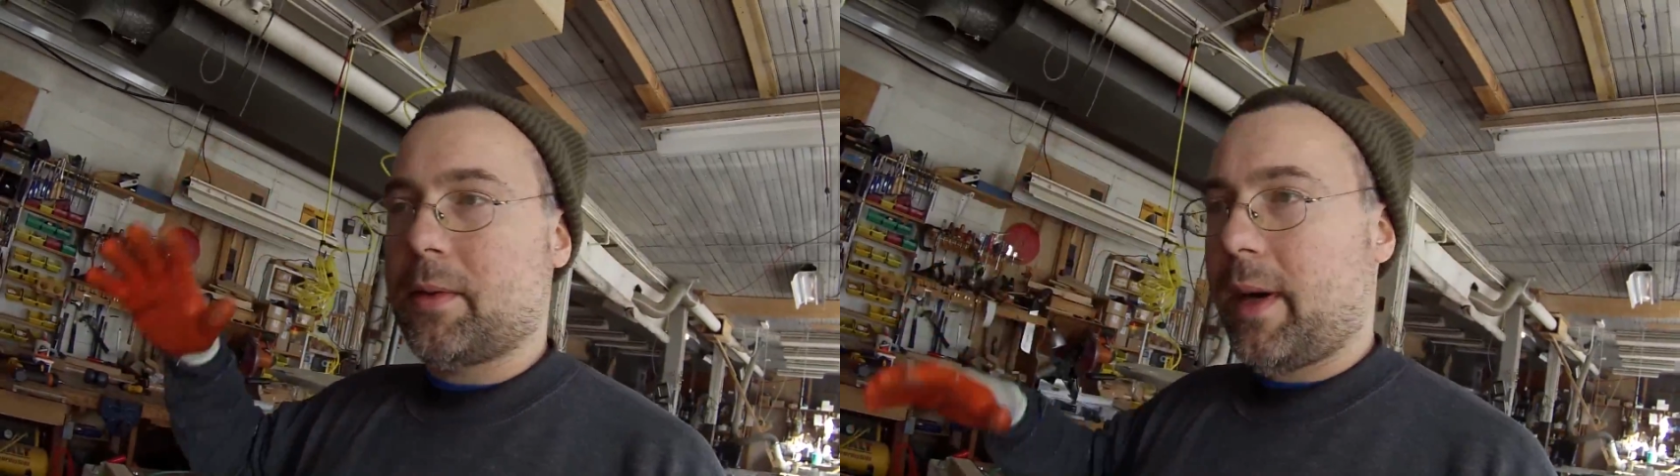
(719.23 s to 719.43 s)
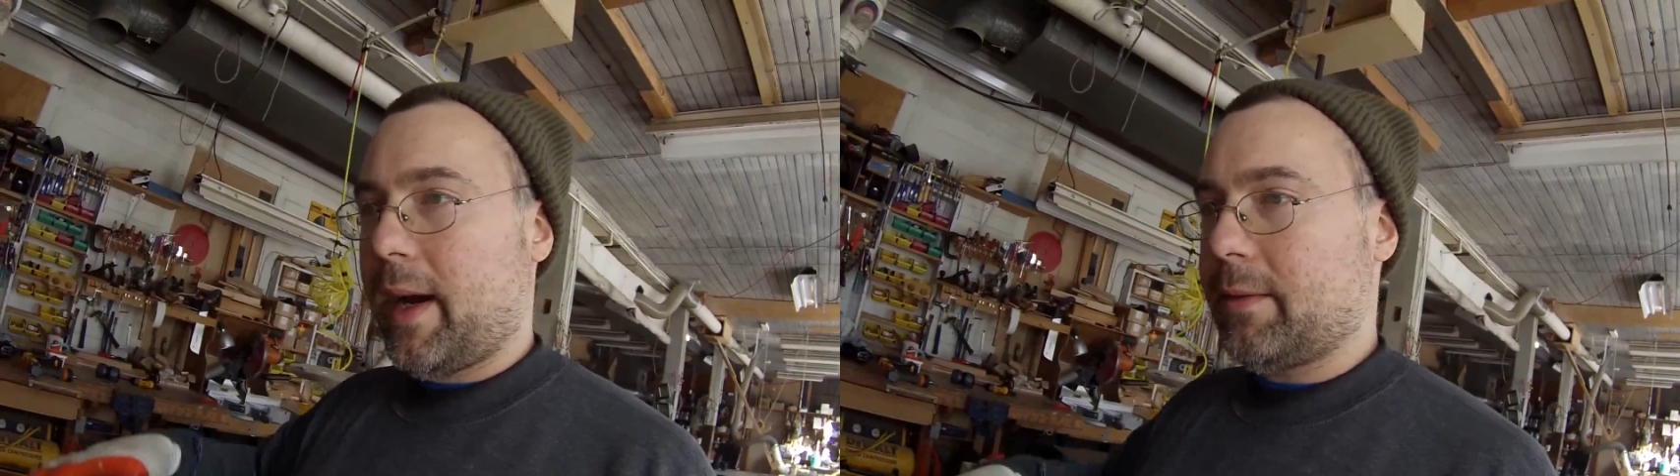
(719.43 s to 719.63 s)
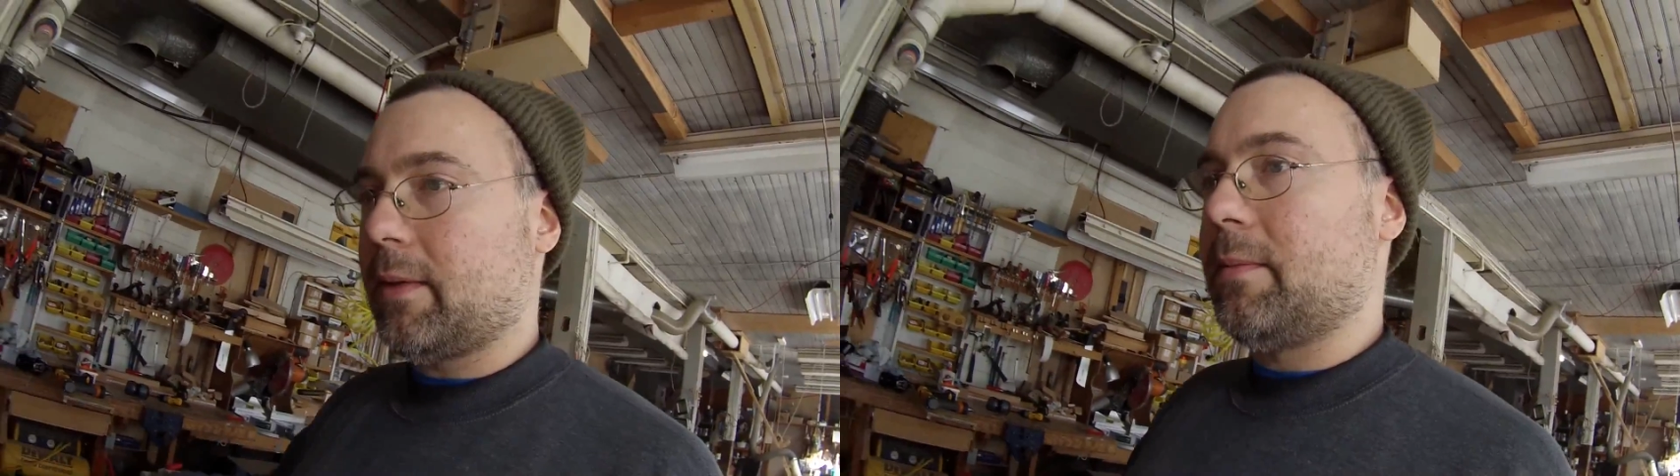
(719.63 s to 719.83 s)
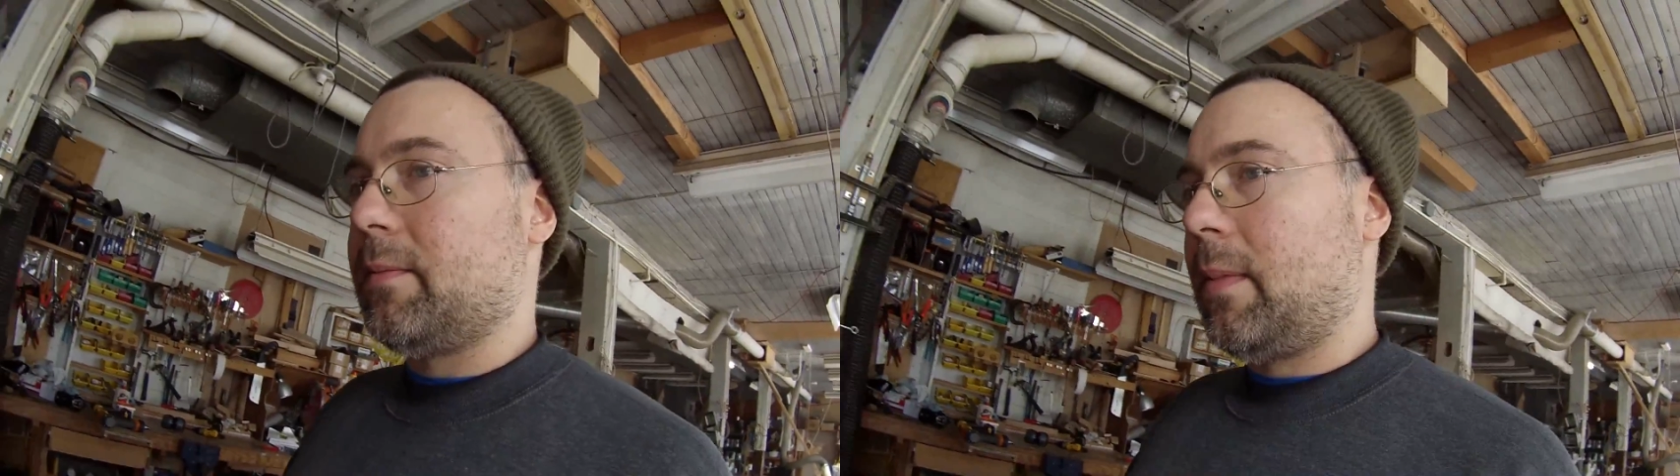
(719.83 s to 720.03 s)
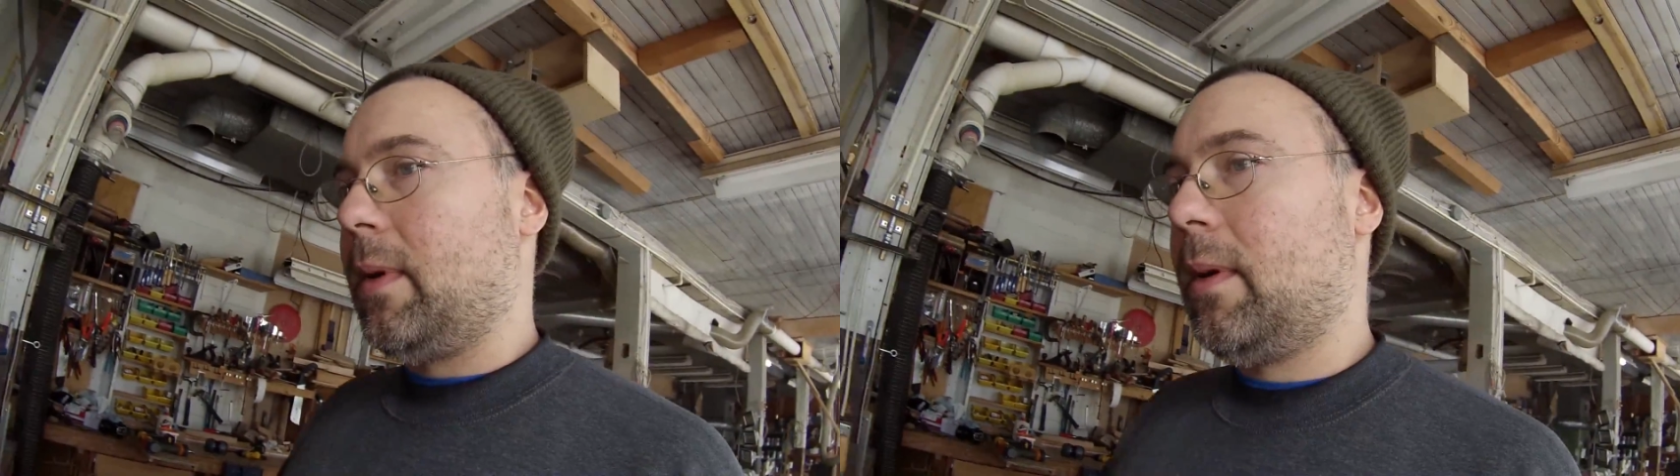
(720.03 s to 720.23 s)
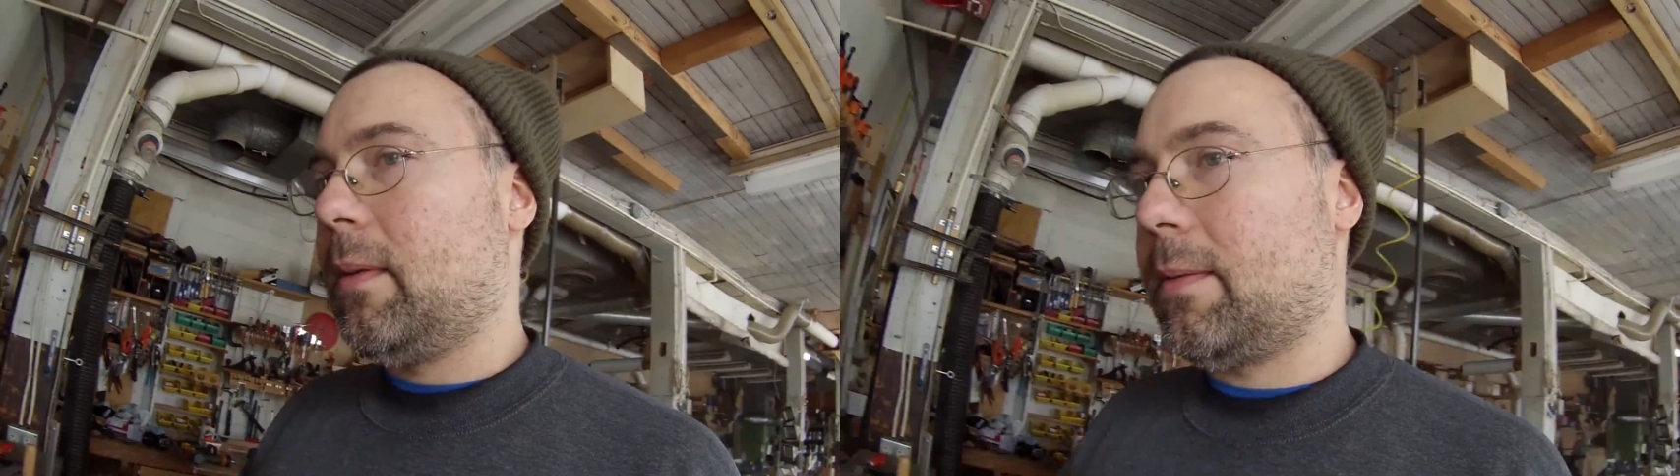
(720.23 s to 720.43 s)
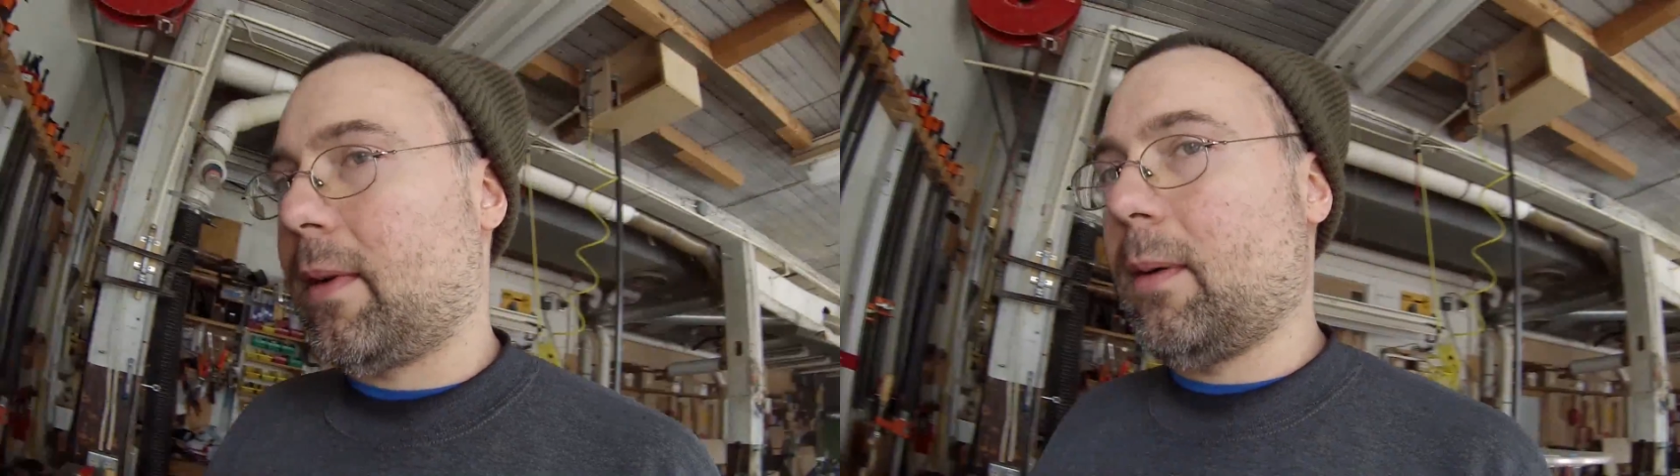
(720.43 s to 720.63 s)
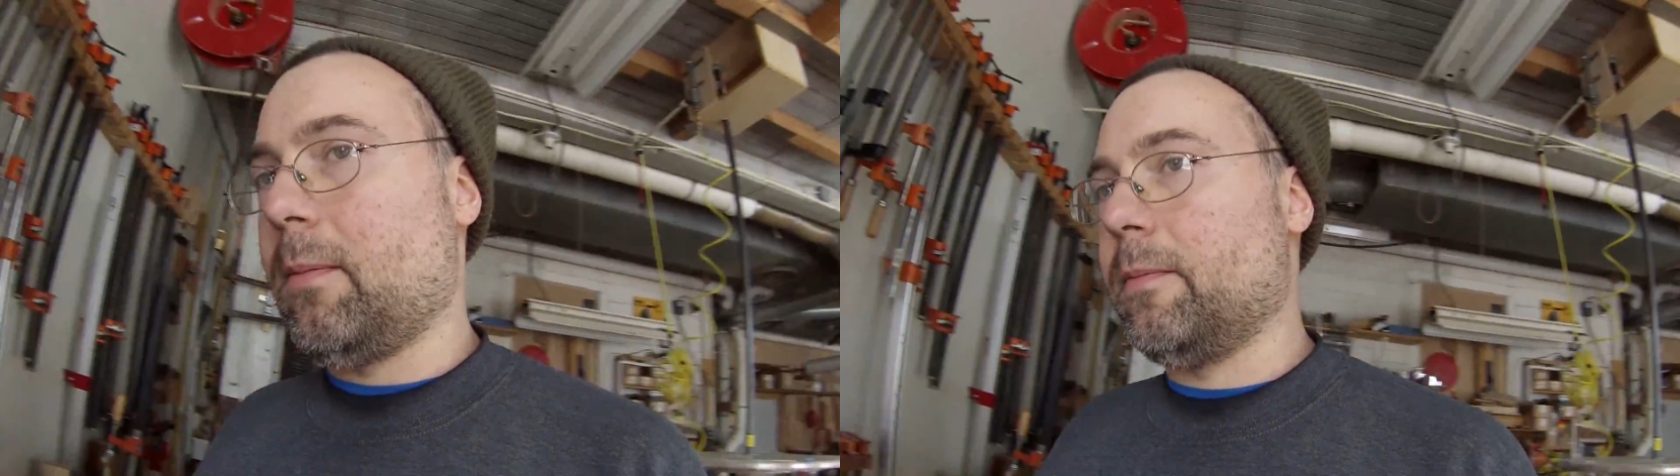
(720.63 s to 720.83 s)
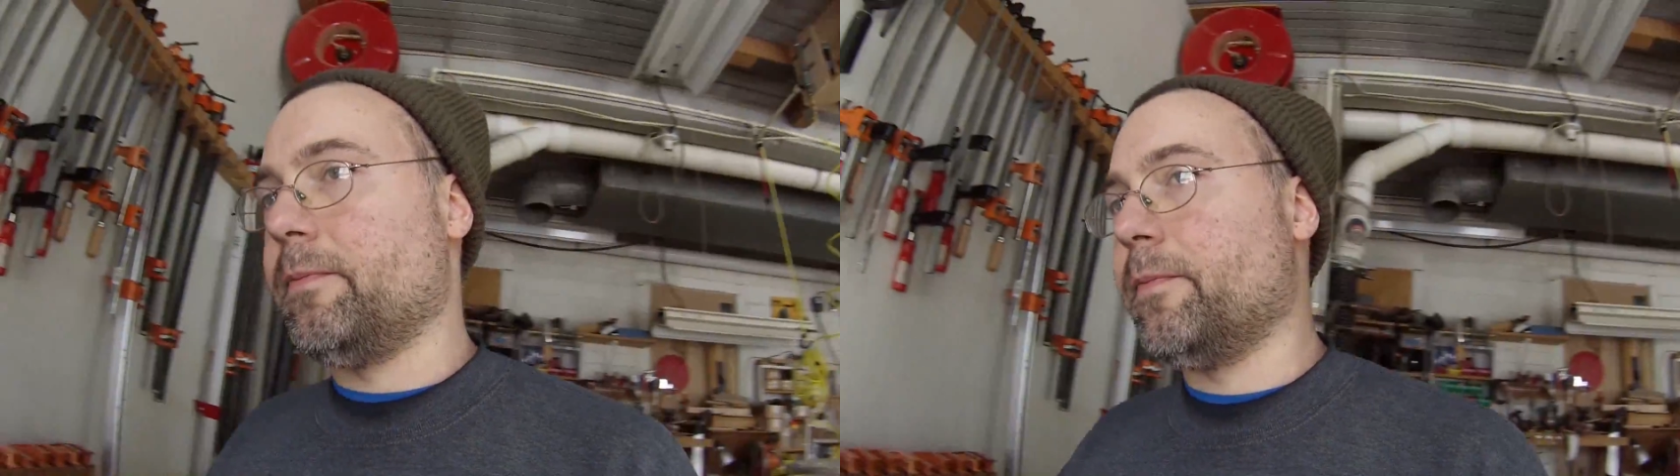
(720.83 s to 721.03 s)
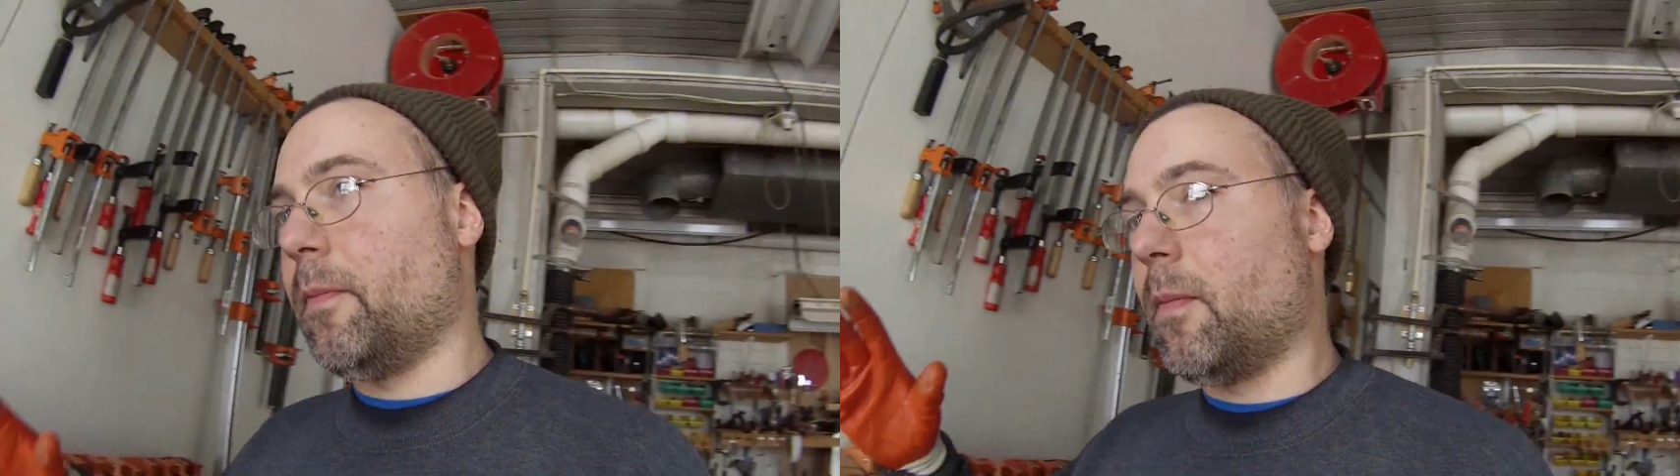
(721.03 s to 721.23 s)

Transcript: travel from